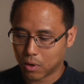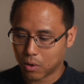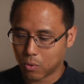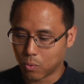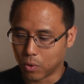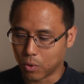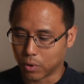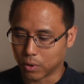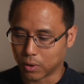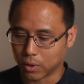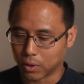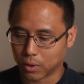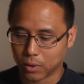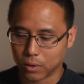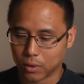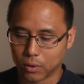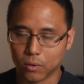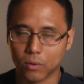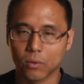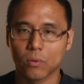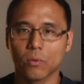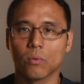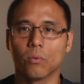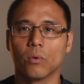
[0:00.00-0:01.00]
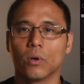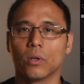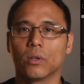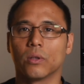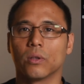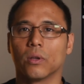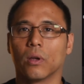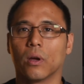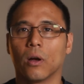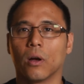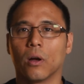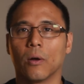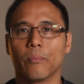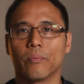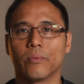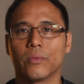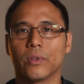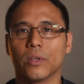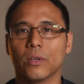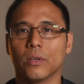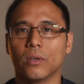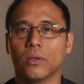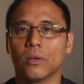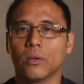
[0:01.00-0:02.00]
what
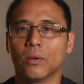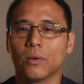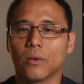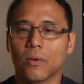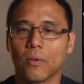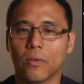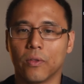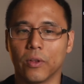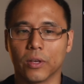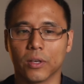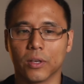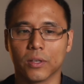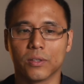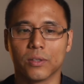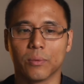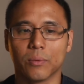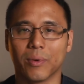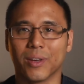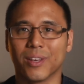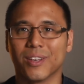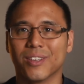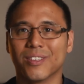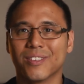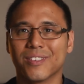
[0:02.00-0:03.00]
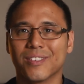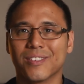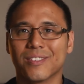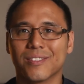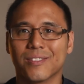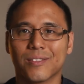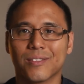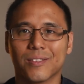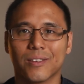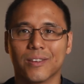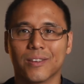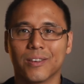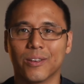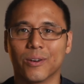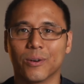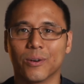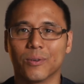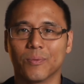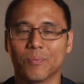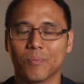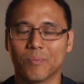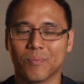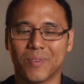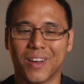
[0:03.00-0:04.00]
the thing is you made, you know.